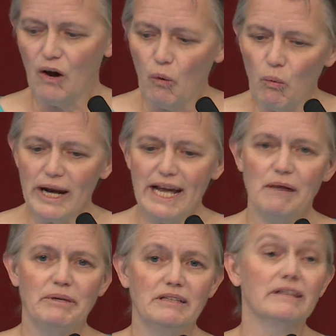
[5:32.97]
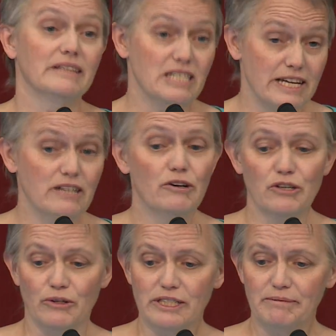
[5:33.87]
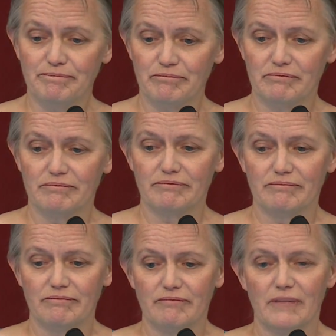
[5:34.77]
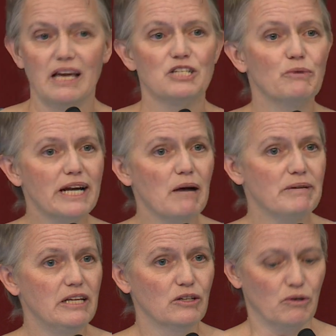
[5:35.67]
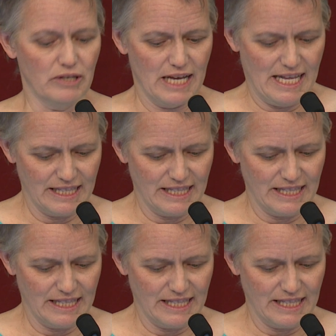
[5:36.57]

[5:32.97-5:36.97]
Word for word: What happened, this did go to court. So what happened in the court?